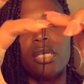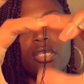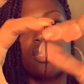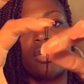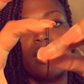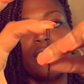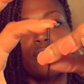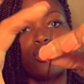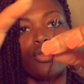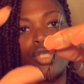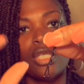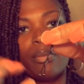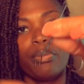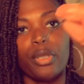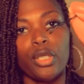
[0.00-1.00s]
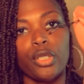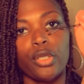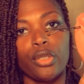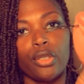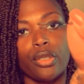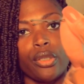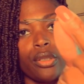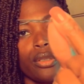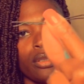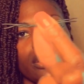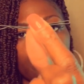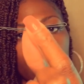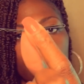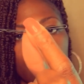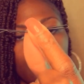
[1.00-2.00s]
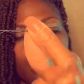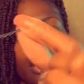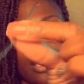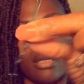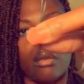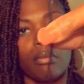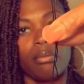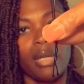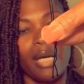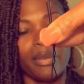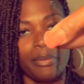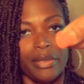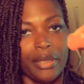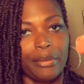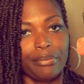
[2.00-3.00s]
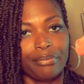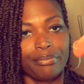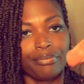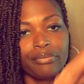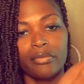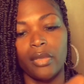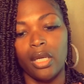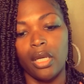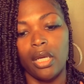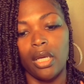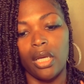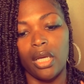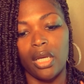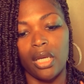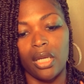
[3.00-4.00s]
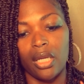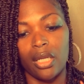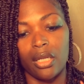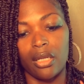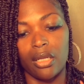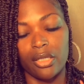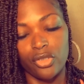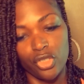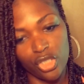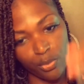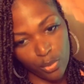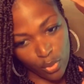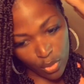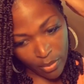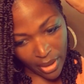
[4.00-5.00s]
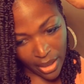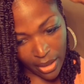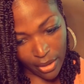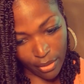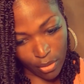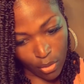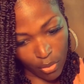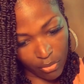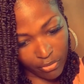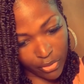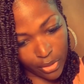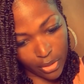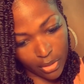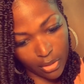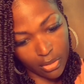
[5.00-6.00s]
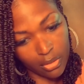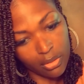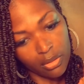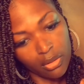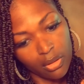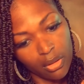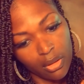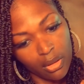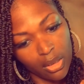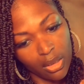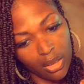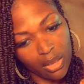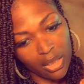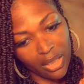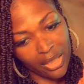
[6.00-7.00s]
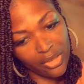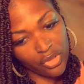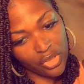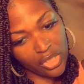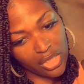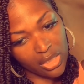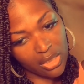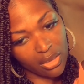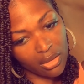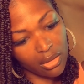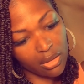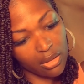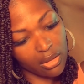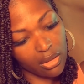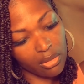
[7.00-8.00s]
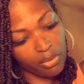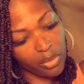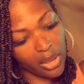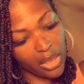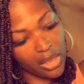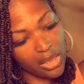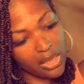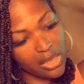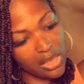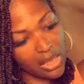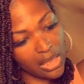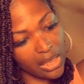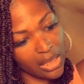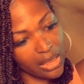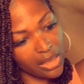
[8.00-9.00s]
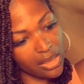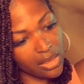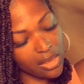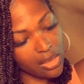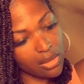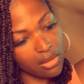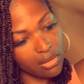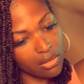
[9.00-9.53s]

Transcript: So I use the bigger bobby pin. And I just pull my hair over and I just stick the pins in it.